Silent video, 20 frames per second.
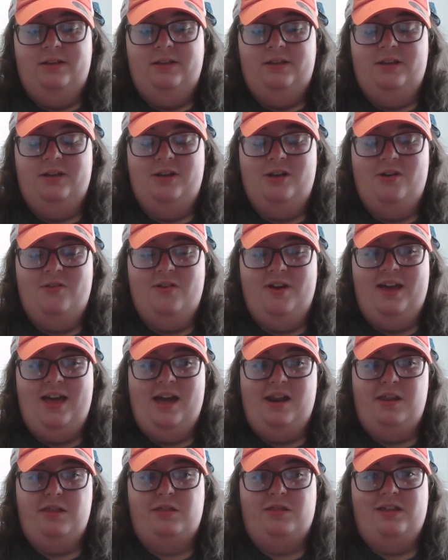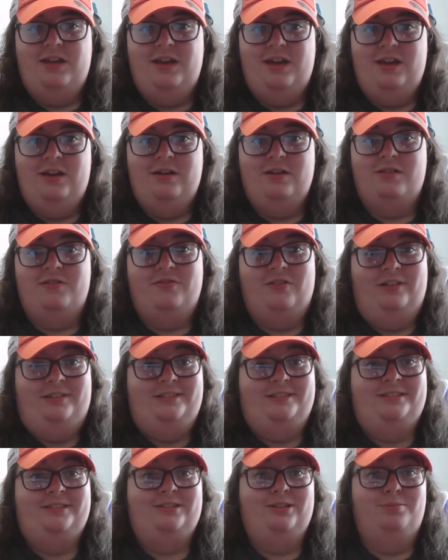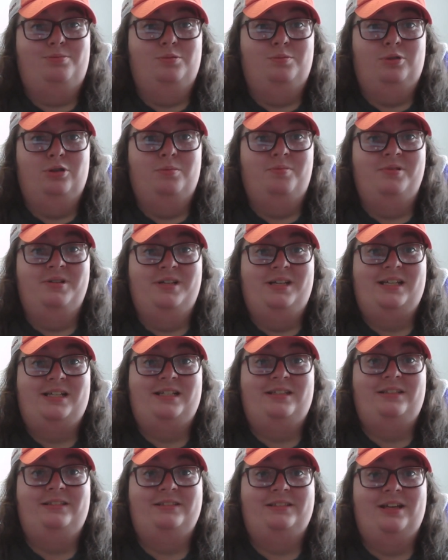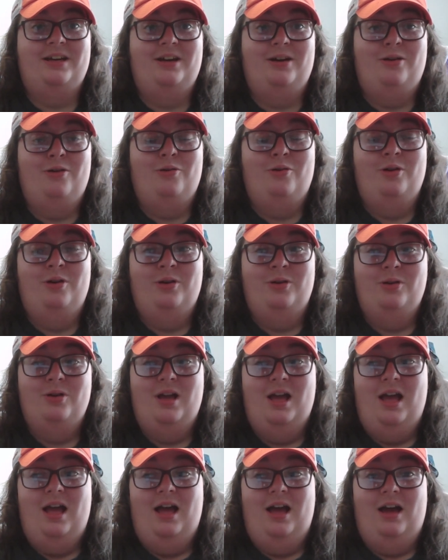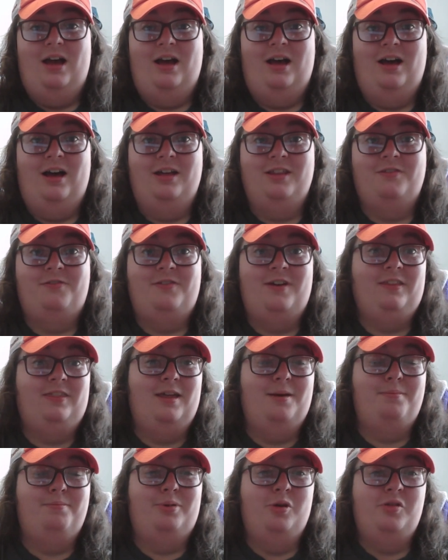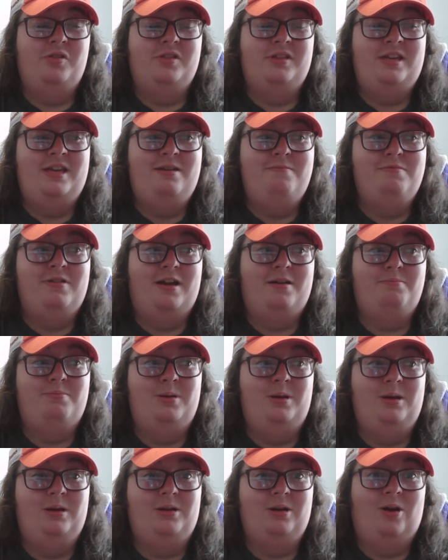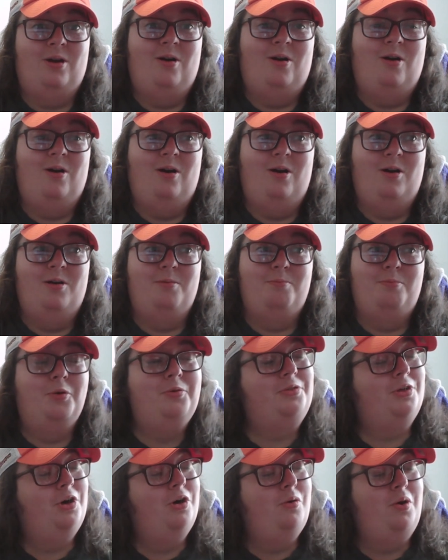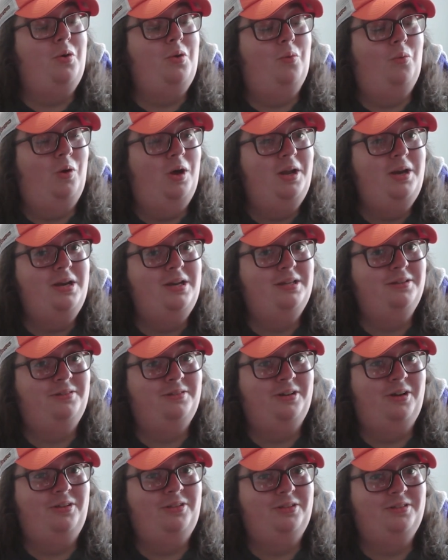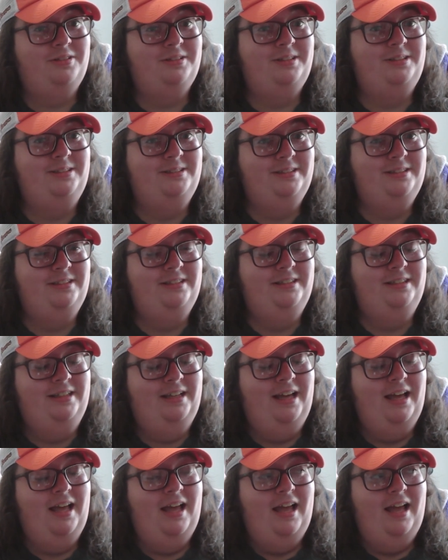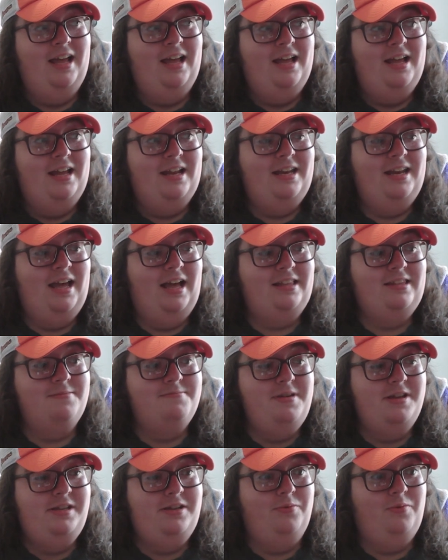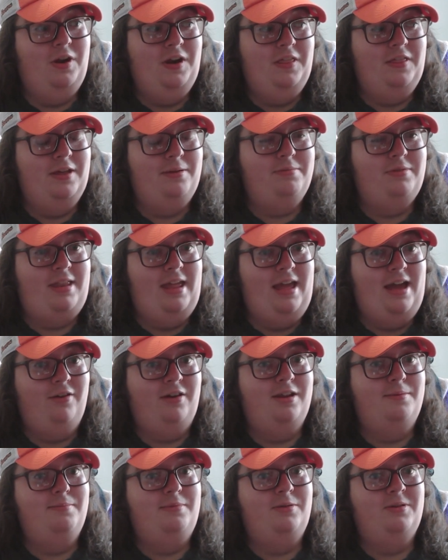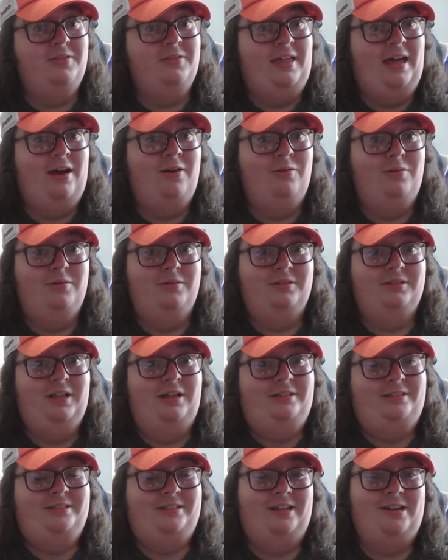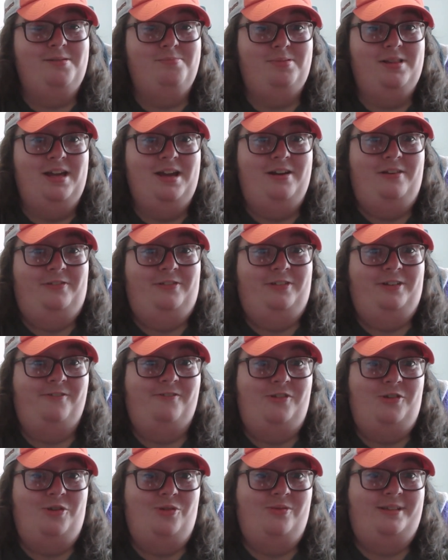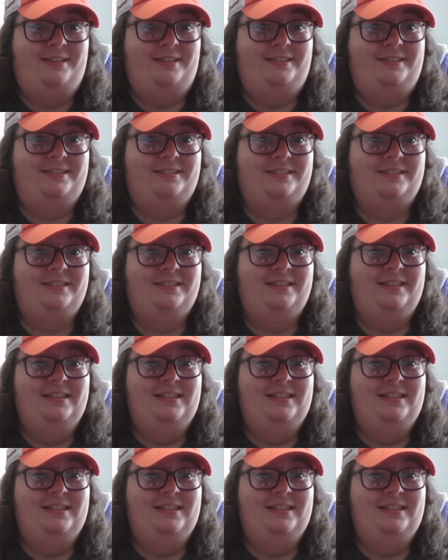You know, I gotta say, as far as Super Bowl predictions go, the fact that both teams I picked are both 0-1 to start the season, not to mention one of them's now gonna be without their star player for a few weeks.